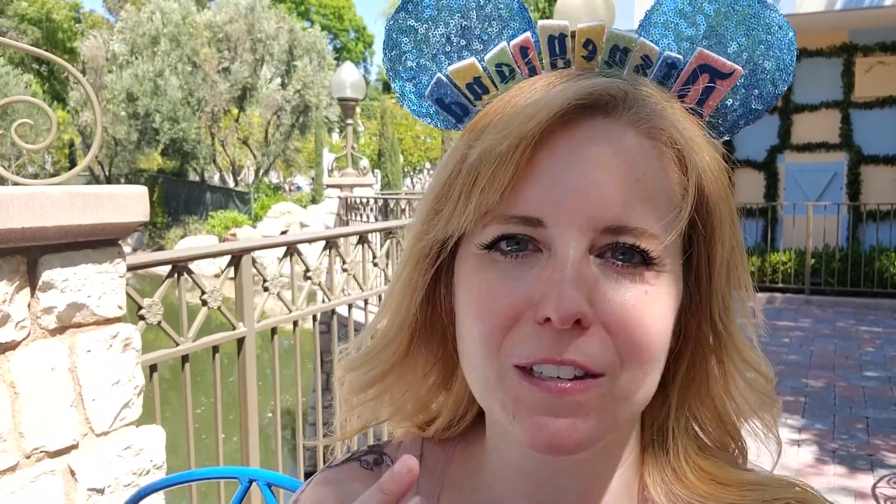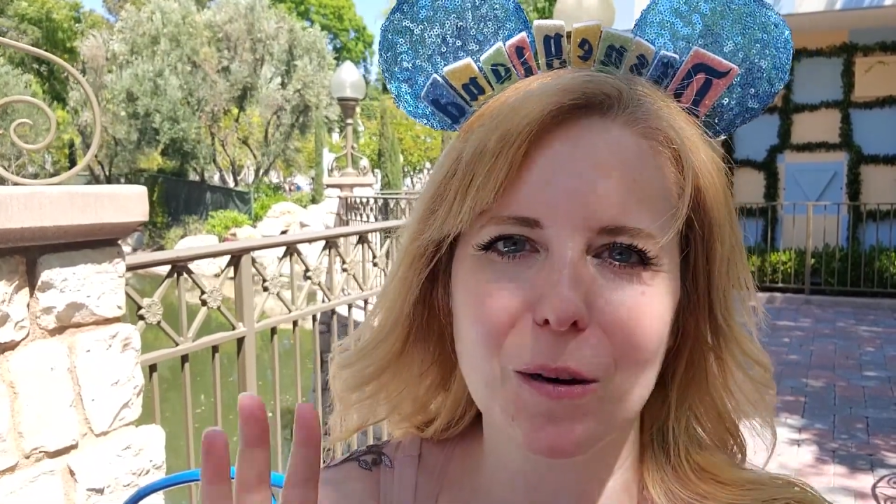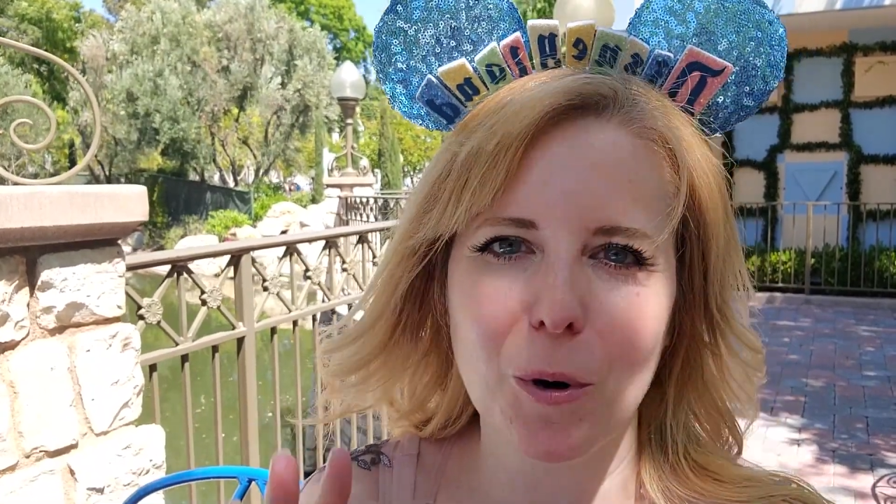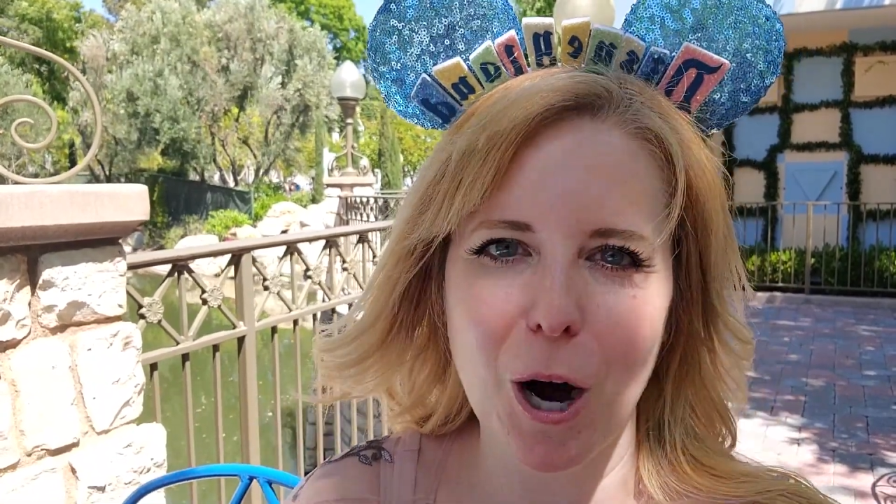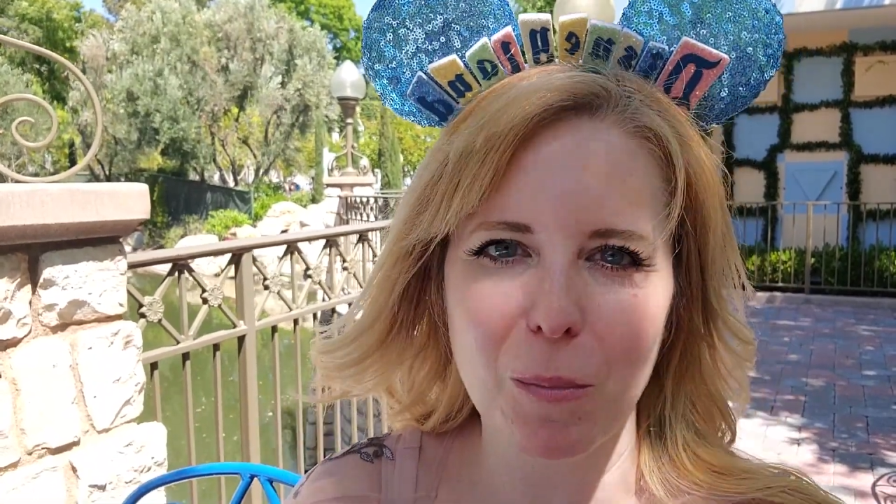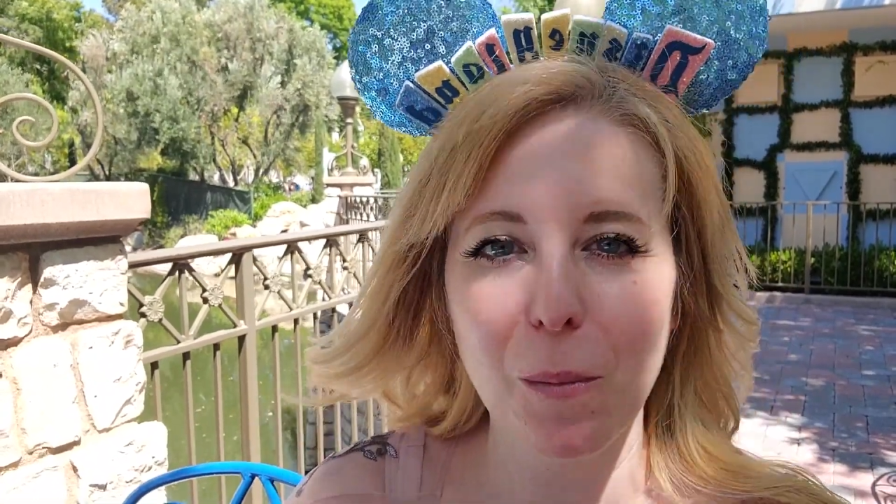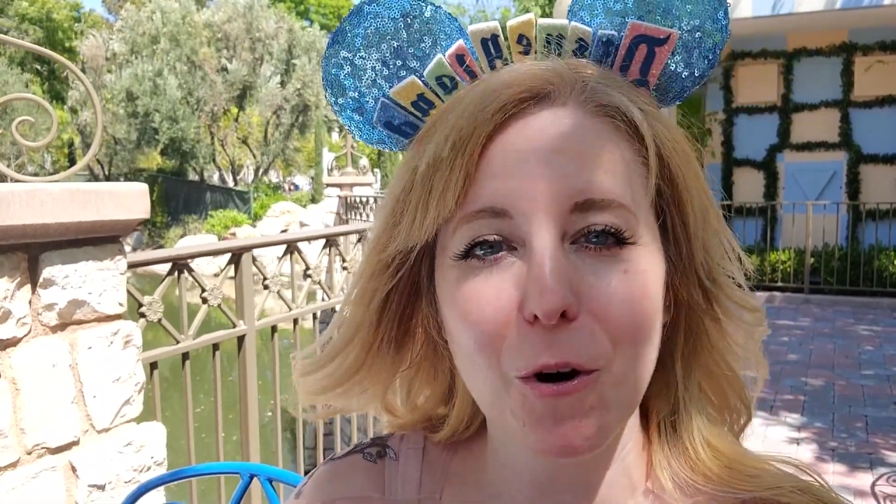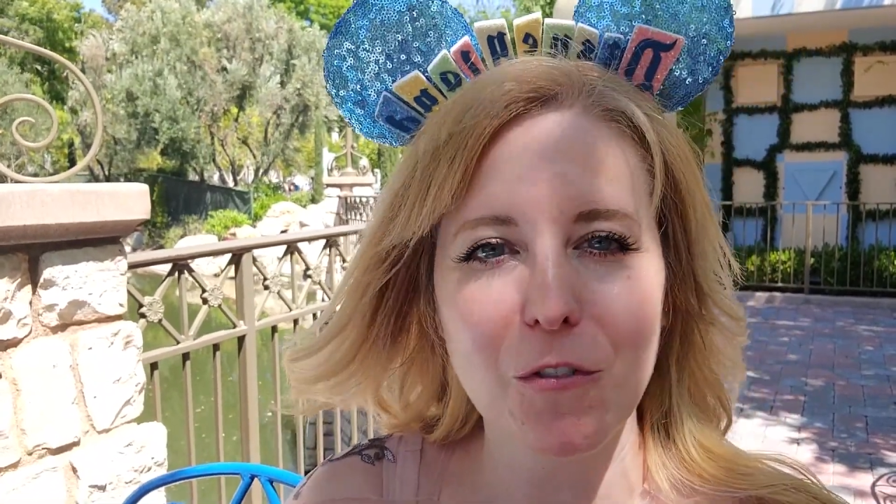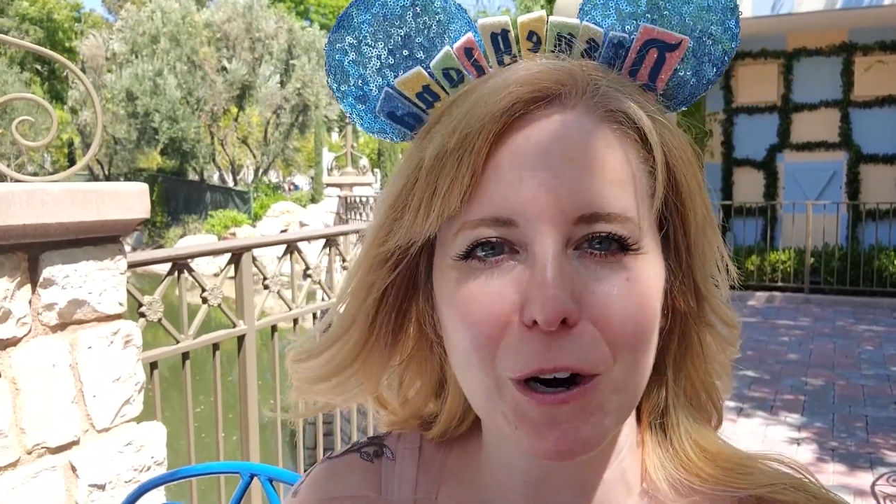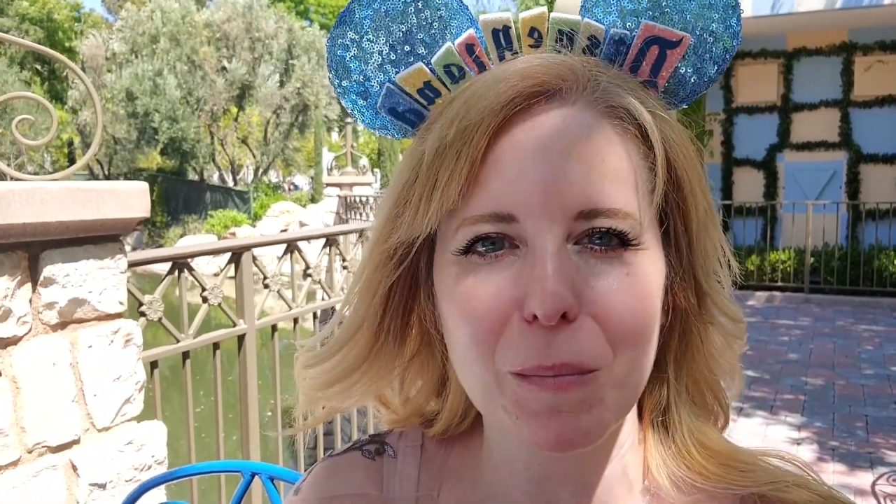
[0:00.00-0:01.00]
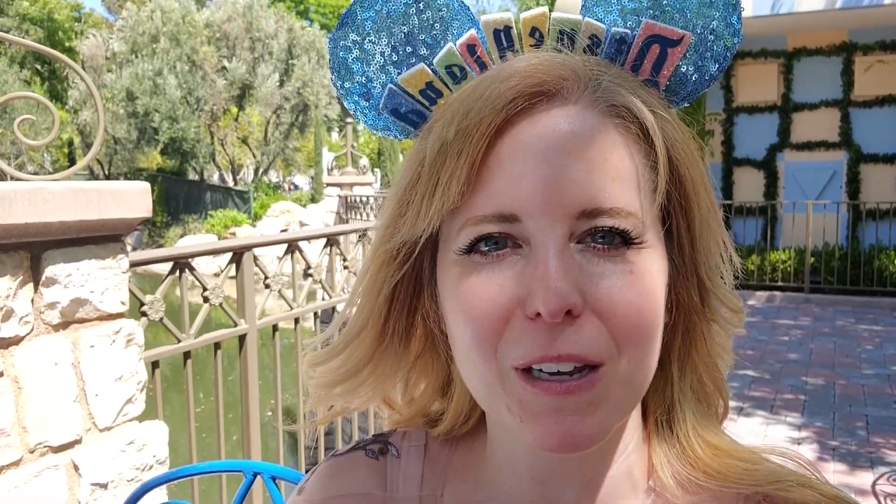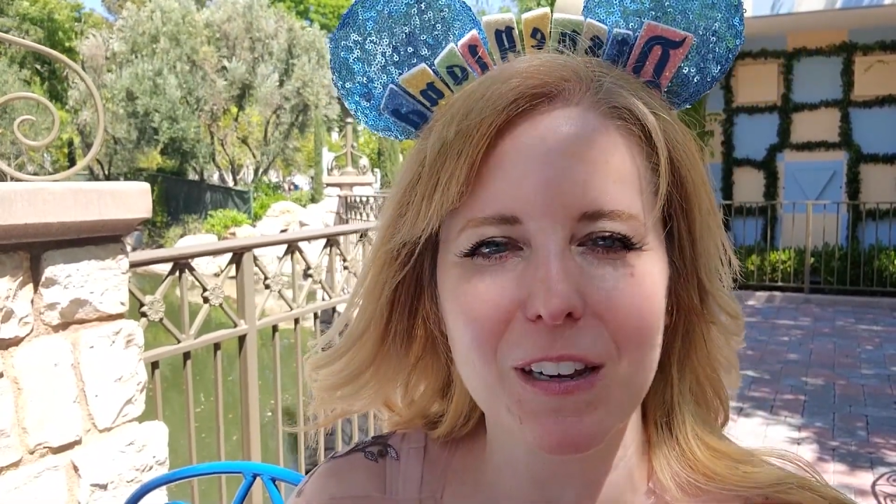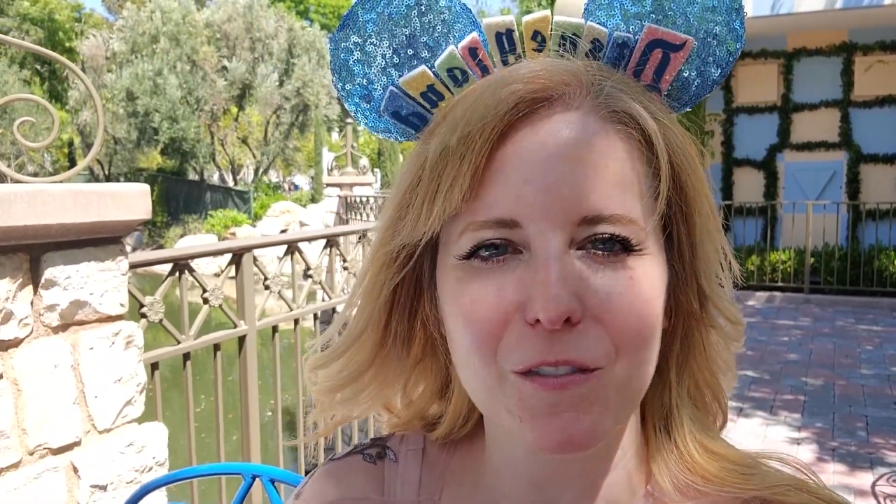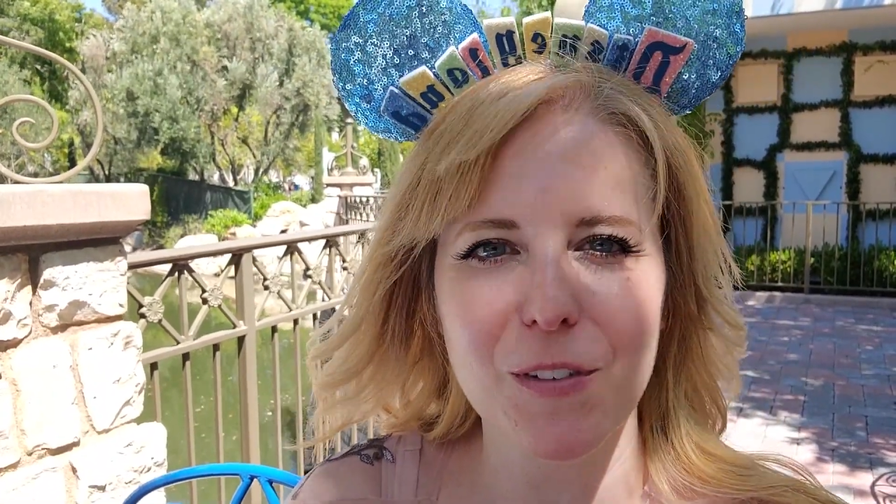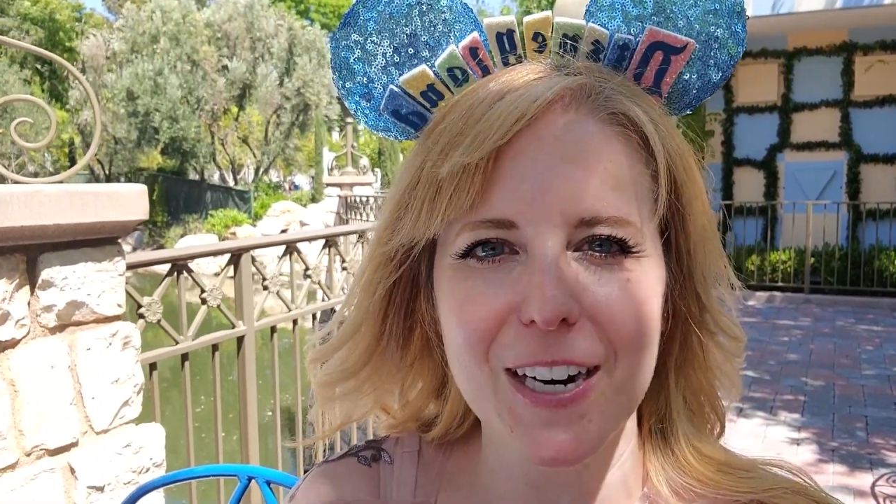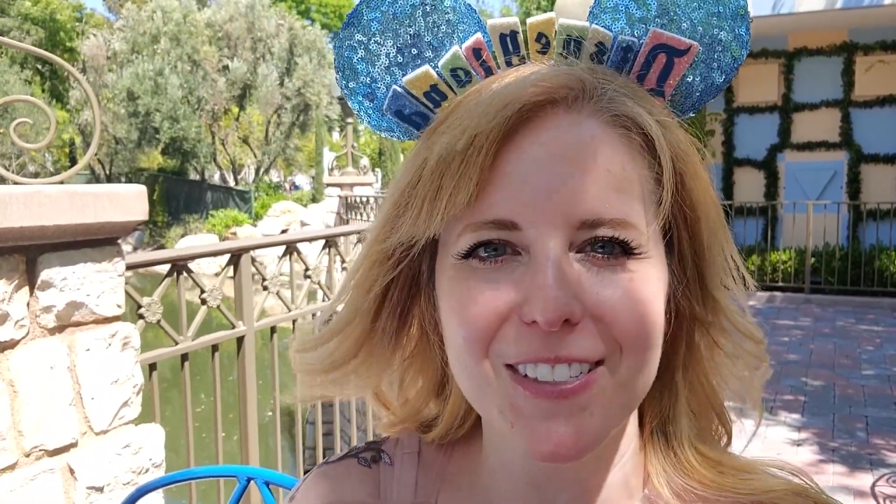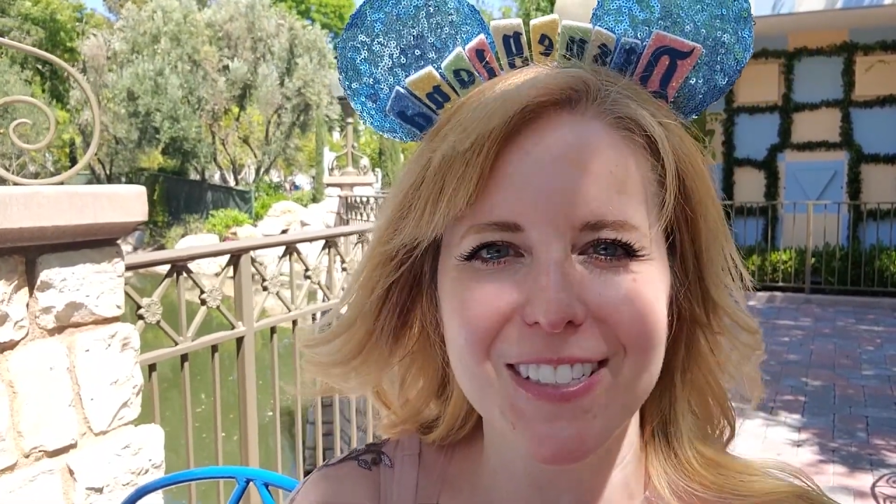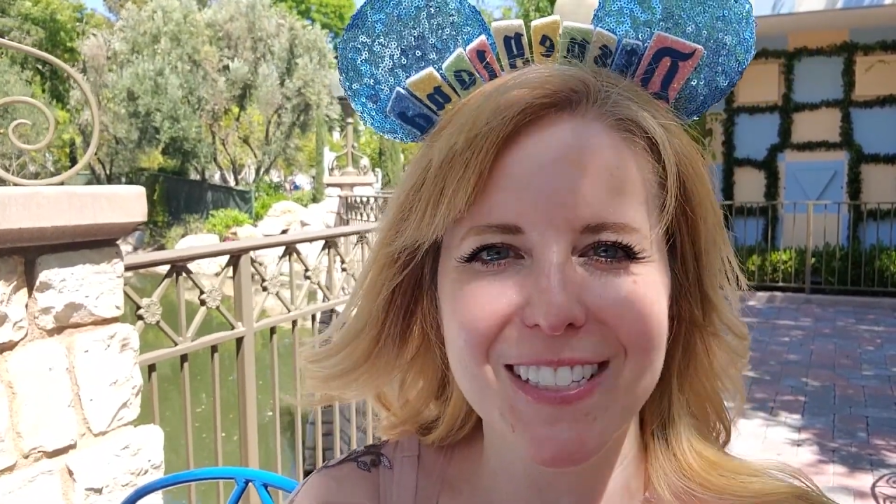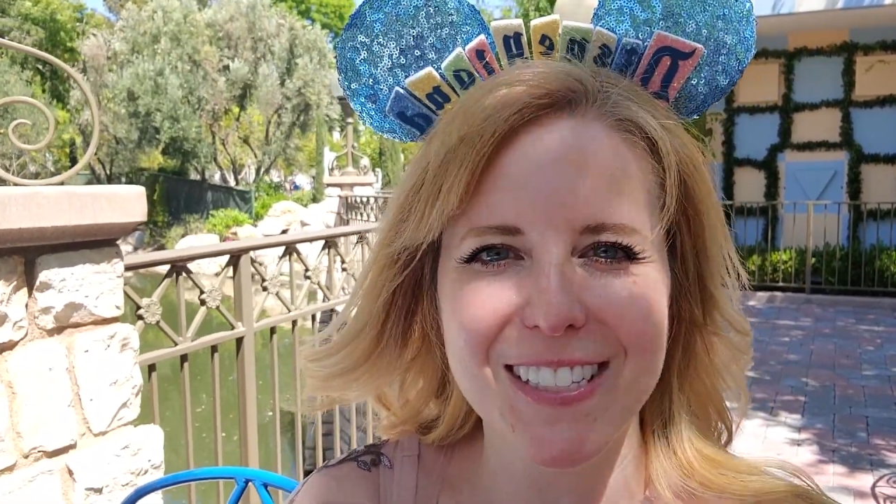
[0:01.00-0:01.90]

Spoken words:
a problem over at Mickey and Friends.